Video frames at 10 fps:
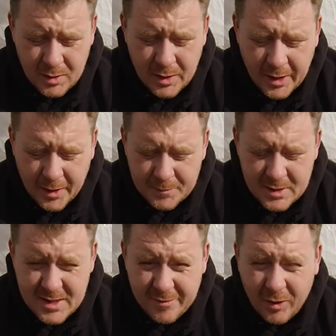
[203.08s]
The
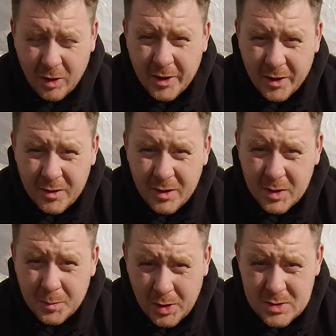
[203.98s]
diff locker at
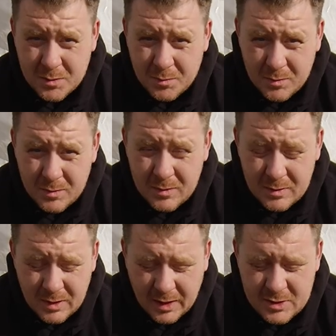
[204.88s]
the bottom,
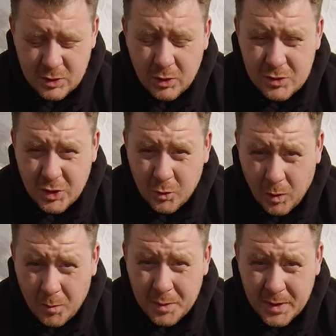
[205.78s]
that's also
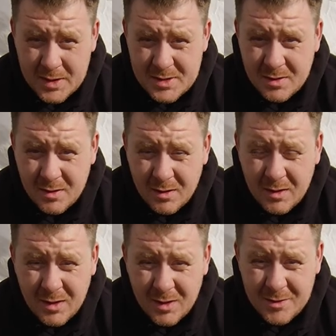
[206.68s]
one piece.
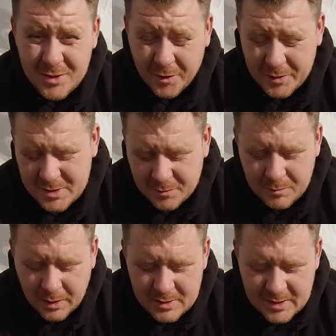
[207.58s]
So
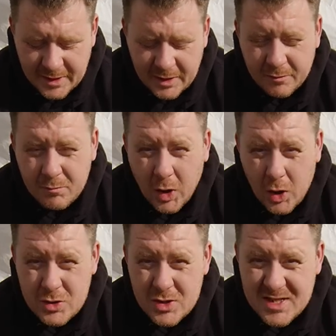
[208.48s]
it'll take a
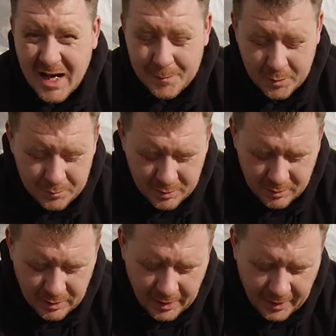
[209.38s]
lot to snap them,
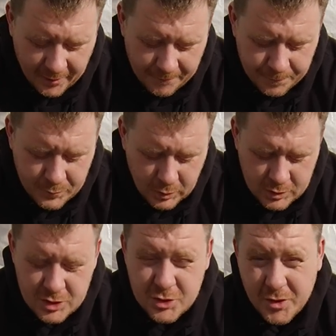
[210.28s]
or
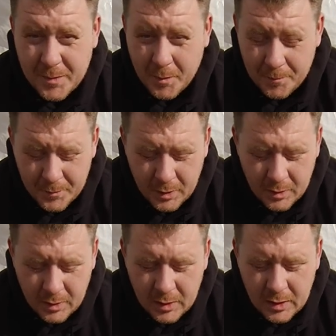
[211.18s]
to strip them.
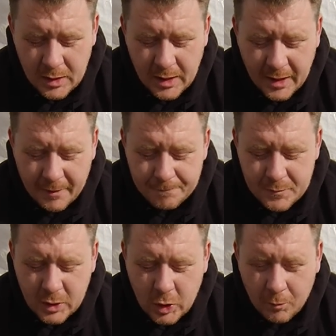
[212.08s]

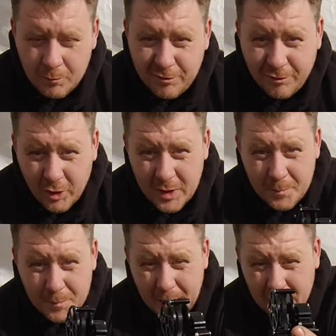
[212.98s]
They come fully
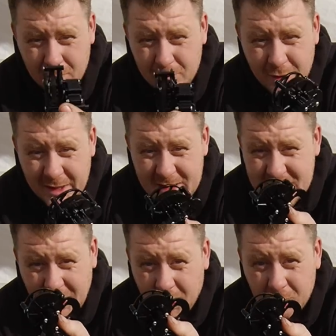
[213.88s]
built, ready
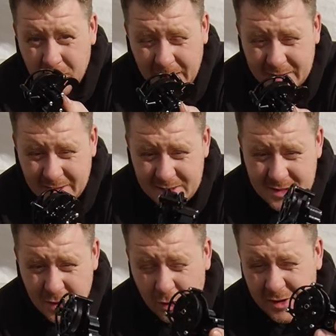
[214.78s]
to go like this.
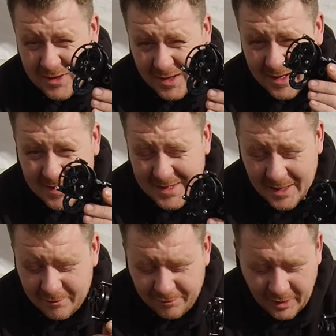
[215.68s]
The only thing I
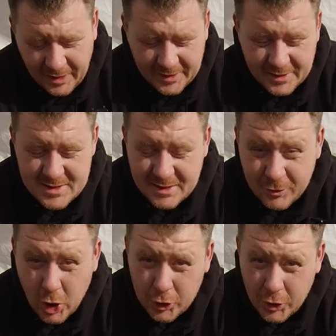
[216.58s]
did find is they've
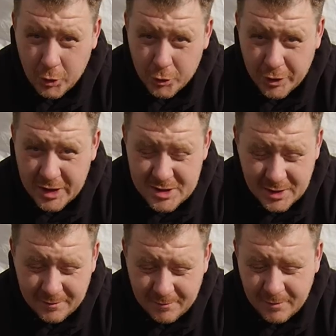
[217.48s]
got no grease in.